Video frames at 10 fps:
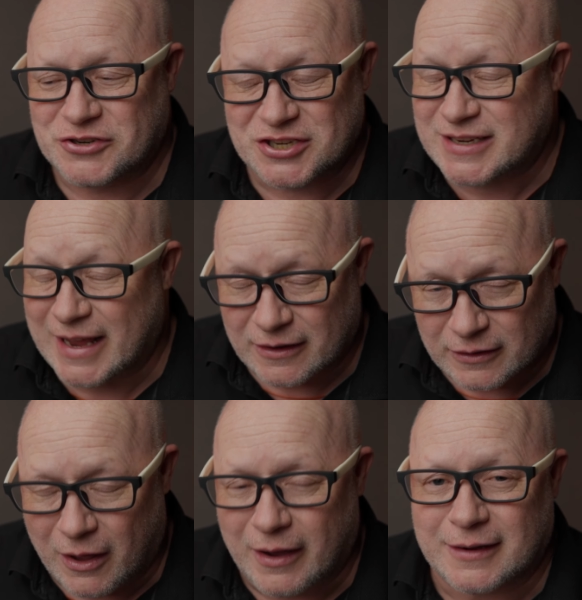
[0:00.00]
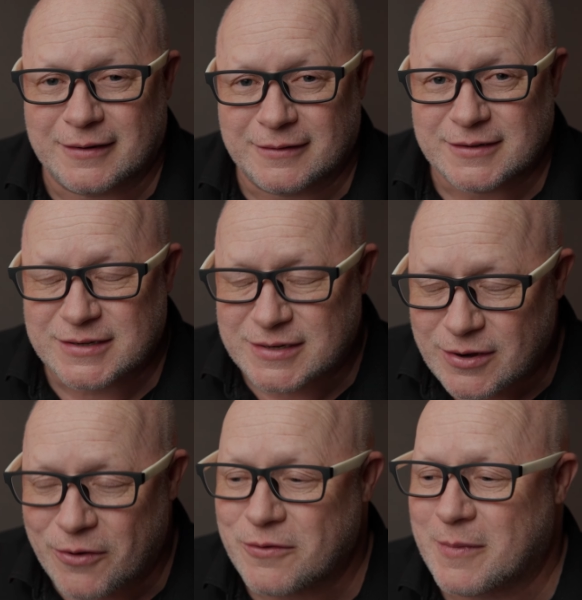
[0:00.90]
just get light,
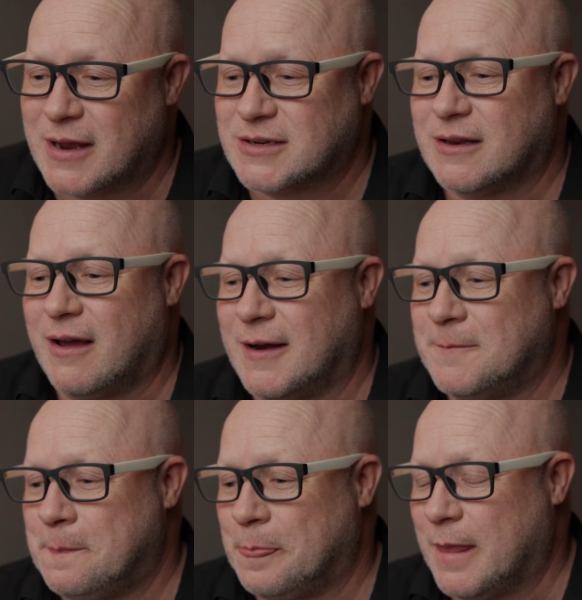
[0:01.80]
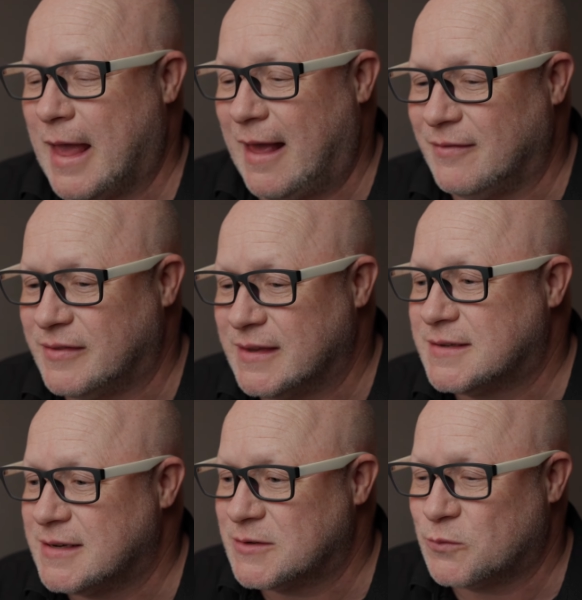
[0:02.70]
so much light. And
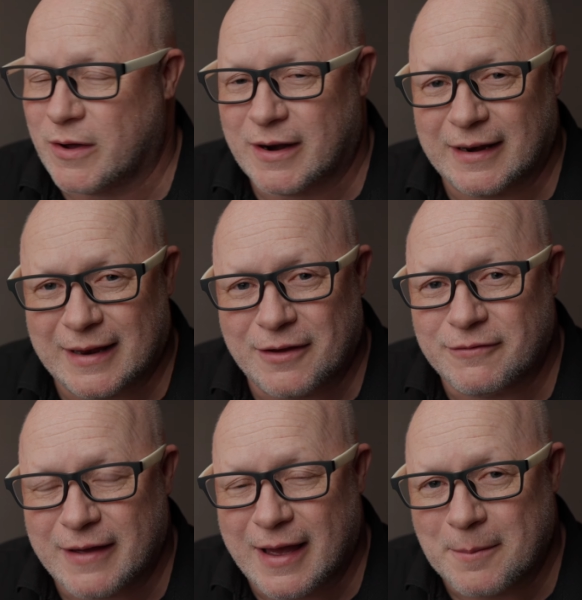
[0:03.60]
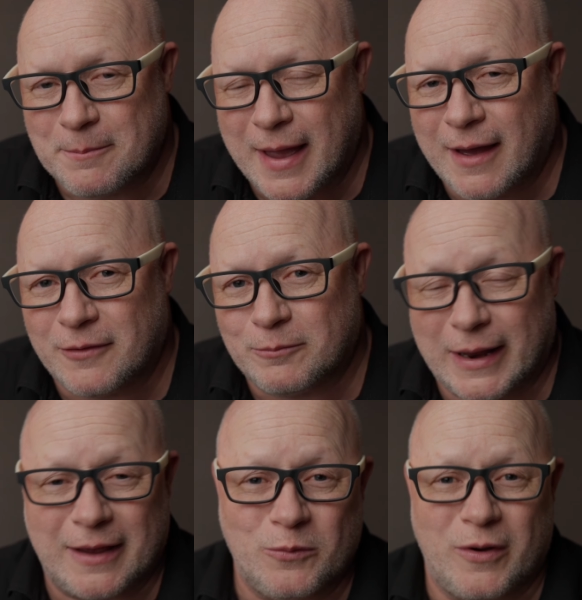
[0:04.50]
this is what I love about
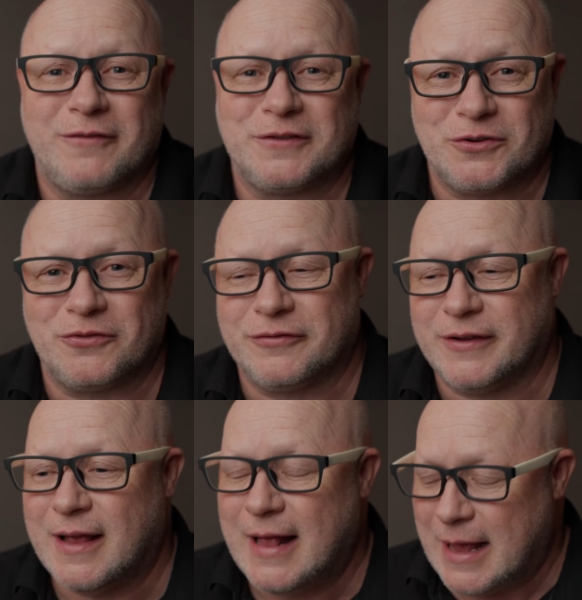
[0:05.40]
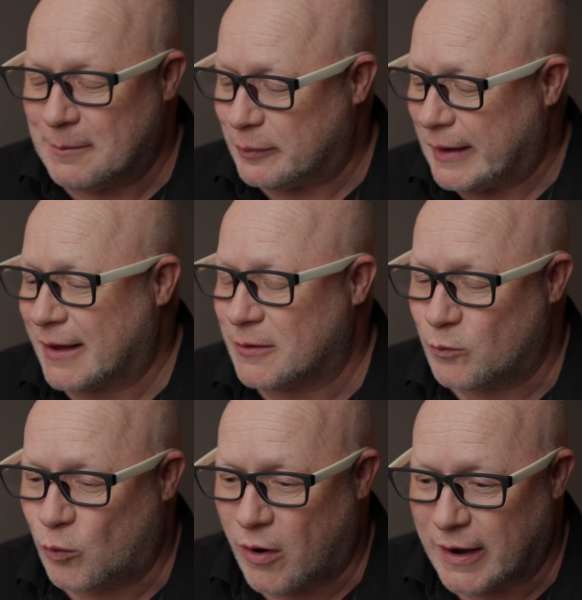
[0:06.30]
black and white photography. Black
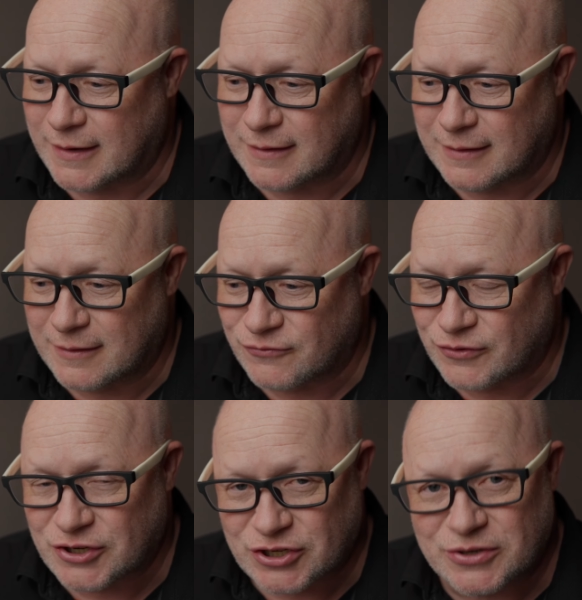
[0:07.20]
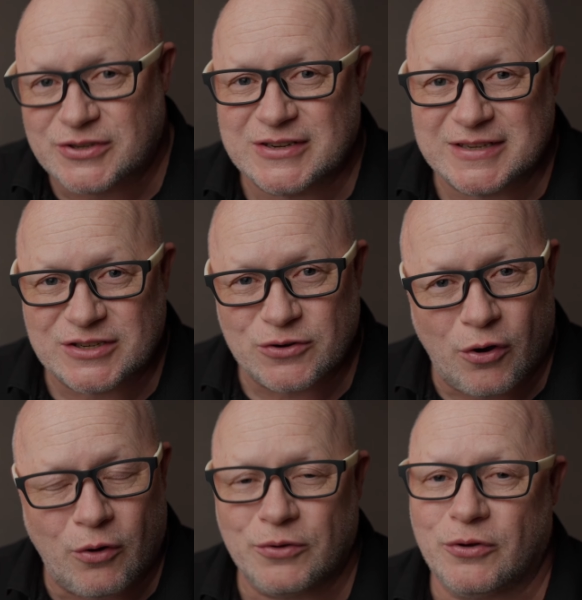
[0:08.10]
and white reduces
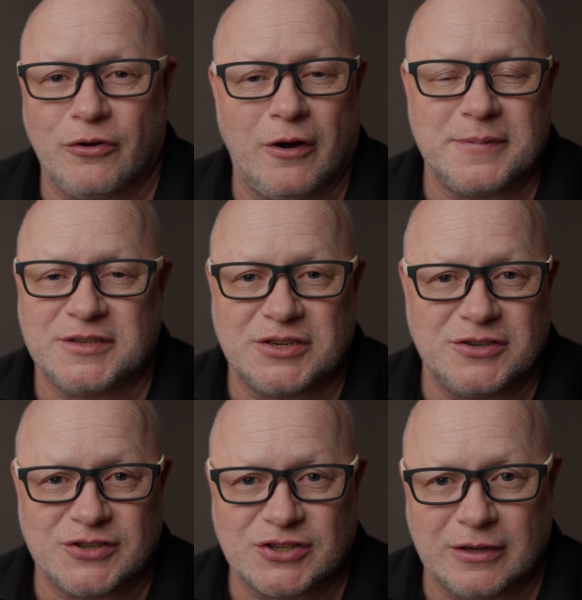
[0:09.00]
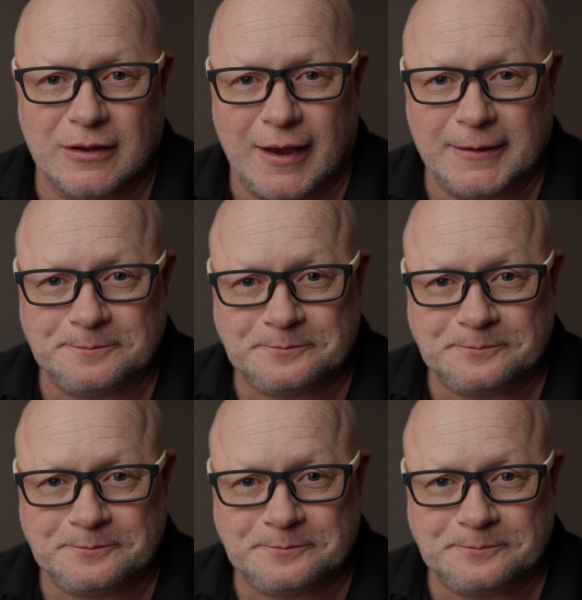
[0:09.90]
all your compositions to light.